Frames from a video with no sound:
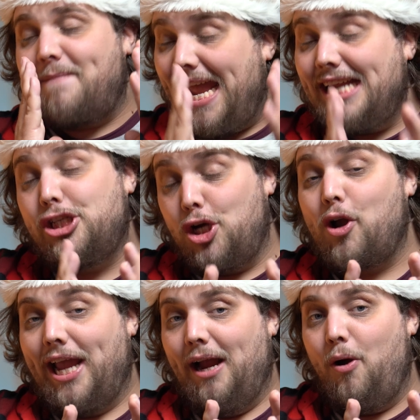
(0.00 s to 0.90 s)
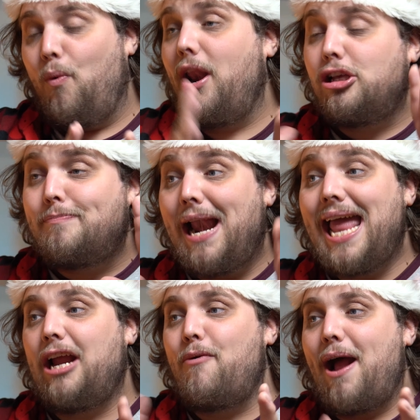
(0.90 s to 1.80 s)
It's shocking. When I was
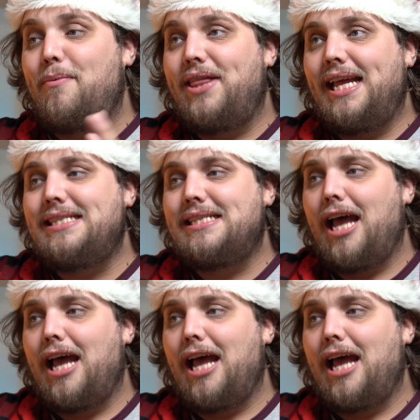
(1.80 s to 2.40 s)
playing around with this,